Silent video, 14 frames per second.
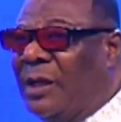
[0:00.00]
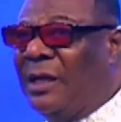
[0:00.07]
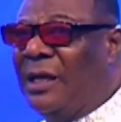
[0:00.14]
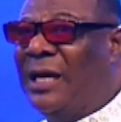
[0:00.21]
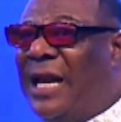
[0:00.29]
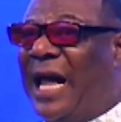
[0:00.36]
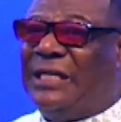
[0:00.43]

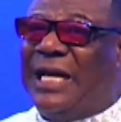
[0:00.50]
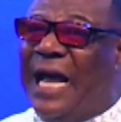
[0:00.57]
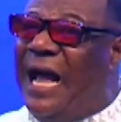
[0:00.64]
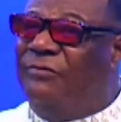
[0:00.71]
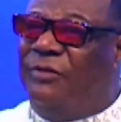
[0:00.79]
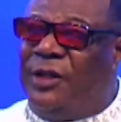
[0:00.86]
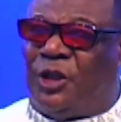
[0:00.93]
let
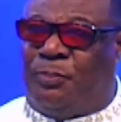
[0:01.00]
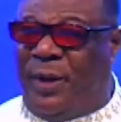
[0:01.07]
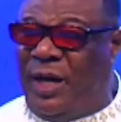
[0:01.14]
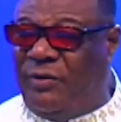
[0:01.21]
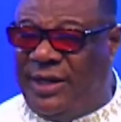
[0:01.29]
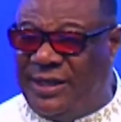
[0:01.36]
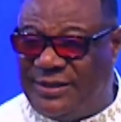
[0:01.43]
every
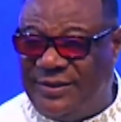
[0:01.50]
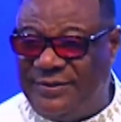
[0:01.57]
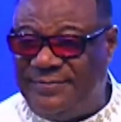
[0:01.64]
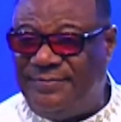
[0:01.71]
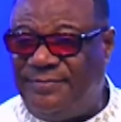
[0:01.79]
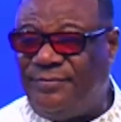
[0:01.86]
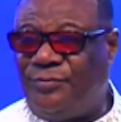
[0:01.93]
spirit
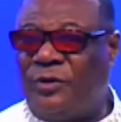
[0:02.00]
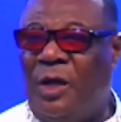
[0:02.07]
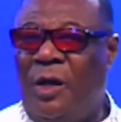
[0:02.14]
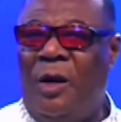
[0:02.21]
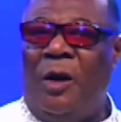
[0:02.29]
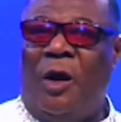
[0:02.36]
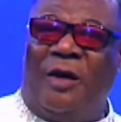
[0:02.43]

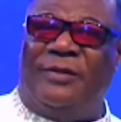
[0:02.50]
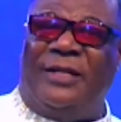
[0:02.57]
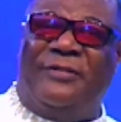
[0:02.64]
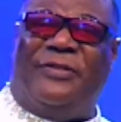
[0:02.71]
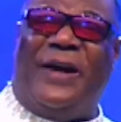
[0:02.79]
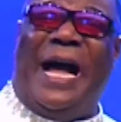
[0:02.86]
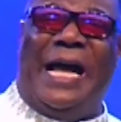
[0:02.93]
of
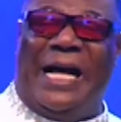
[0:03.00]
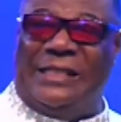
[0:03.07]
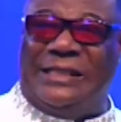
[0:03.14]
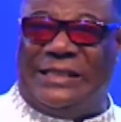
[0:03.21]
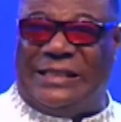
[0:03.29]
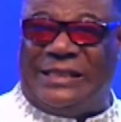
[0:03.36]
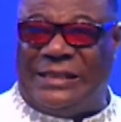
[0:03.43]

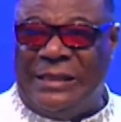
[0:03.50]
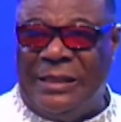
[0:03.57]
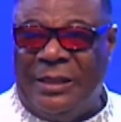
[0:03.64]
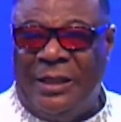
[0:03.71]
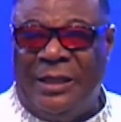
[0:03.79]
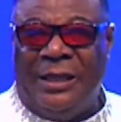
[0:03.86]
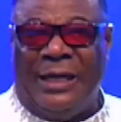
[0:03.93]
defiance
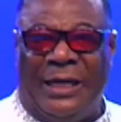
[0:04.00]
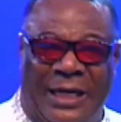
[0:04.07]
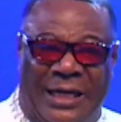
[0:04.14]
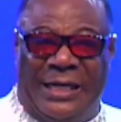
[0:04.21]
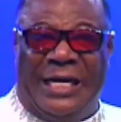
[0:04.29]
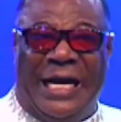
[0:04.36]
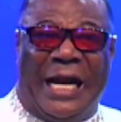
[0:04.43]
in
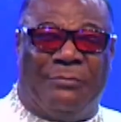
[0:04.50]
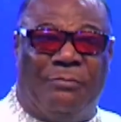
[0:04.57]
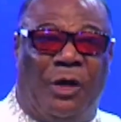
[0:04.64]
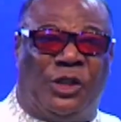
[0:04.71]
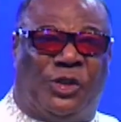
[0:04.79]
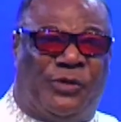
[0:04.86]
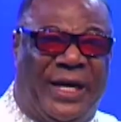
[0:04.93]
the
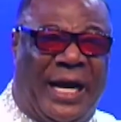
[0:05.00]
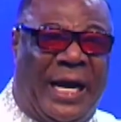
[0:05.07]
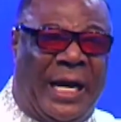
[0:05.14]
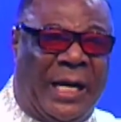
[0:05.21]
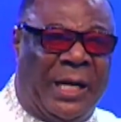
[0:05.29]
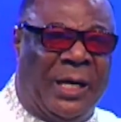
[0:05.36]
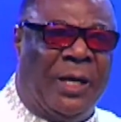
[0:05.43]
atmosphere
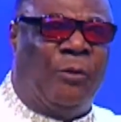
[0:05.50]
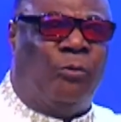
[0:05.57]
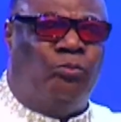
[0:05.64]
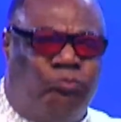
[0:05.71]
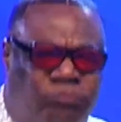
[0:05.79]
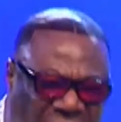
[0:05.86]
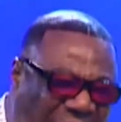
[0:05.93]

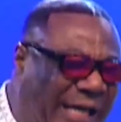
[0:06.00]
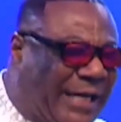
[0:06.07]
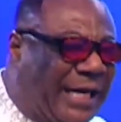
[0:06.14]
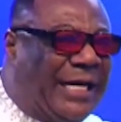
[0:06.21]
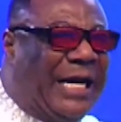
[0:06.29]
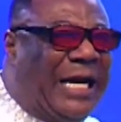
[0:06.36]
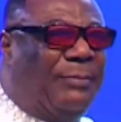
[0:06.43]
break in the
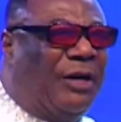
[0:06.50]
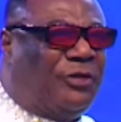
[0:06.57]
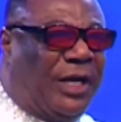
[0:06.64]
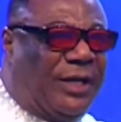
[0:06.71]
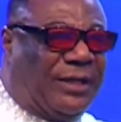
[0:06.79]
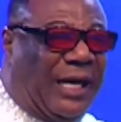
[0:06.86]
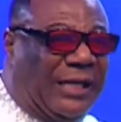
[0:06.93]
name of
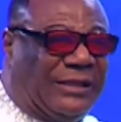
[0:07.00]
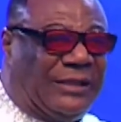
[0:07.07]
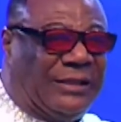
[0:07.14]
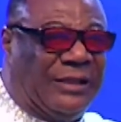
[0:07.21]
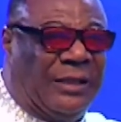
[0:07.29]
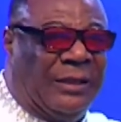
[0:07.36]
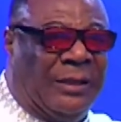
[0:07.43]
Jesus.
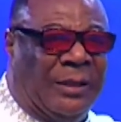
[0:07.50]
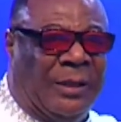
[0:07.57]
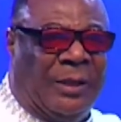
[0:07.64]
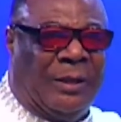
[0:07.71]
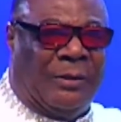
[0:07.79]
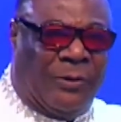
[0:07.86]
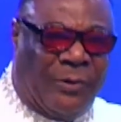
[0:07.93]

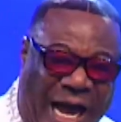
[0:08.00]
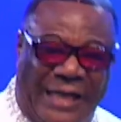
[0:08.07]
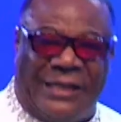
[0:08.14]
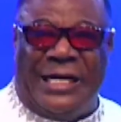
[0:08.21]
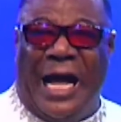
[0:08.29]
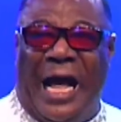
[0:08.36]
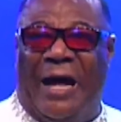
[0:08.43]
Right
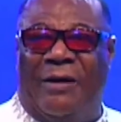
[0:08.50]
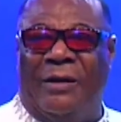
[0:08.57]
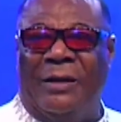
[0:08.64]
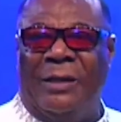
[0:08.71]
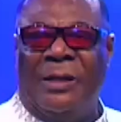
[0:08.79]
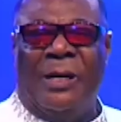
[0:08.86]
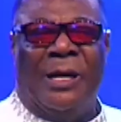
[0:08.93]
now,
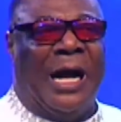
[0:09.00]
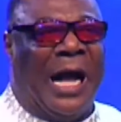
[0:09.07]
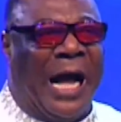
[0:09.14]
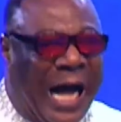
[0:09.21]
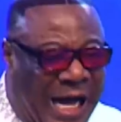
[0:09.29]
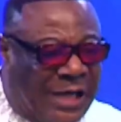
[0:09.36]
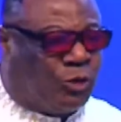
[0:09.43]

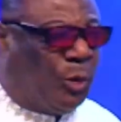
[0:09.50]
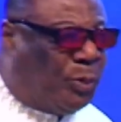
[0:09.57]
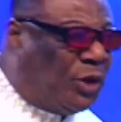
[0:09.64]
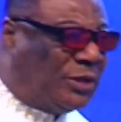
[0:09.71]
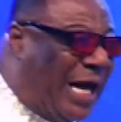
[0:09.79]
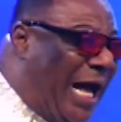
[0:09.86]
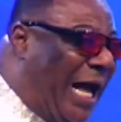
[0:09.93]
as we put
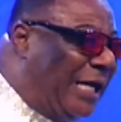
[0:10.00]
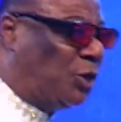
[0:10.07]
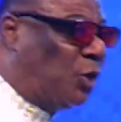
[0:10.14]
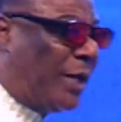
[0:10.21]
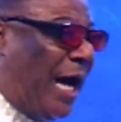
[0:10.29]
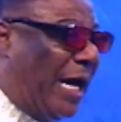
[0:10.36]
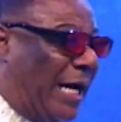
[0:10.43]
our hands
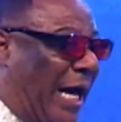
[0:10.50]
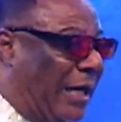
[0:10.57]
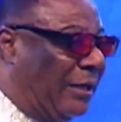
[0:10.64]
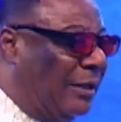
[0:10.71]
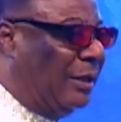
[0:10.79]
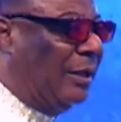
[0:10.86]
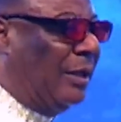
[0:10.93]
together,
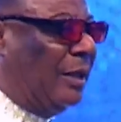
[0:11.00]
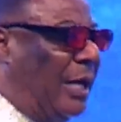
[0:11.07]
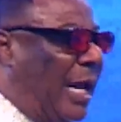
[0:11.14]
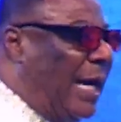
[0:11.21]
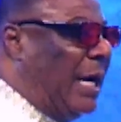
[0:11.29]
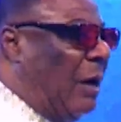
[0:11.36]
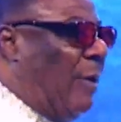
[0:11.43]
let
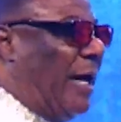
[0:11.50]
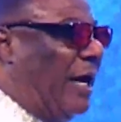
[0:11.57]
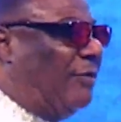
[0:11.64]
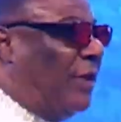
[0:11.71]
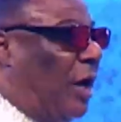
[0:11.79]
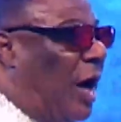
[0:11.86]
the word of the Lord